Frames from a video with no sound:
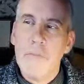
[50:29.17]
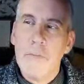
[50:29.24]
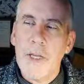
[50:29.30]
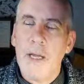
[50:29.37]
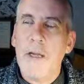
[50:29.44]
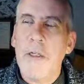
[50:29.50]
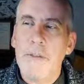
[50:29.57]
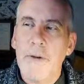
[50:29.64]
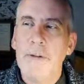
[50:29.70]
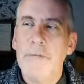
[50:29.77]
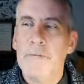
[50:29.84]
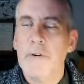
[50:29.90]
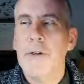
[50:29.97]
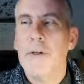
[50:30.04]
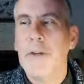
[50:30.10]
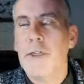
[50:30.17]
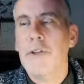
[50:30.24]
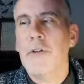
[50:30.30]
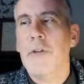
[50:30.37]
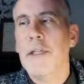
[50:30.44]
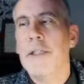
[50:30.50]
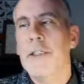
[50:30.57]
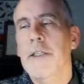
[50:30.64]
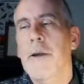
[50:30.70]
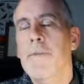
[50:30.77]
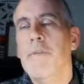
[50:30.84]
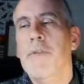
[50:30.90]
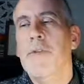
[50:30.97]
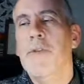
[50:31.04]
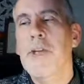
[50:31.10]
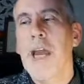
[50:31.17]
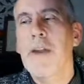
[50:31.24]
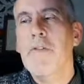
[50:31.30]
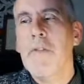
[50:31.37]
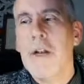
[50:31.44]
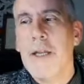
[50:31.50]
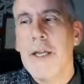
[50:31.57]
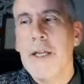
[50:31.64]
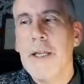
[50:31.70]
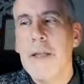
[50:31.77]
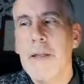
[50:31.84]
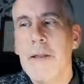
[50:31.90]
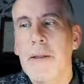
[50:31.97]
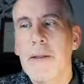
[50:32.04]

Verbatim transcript: yeah, cultivated fruit and nut trees, generally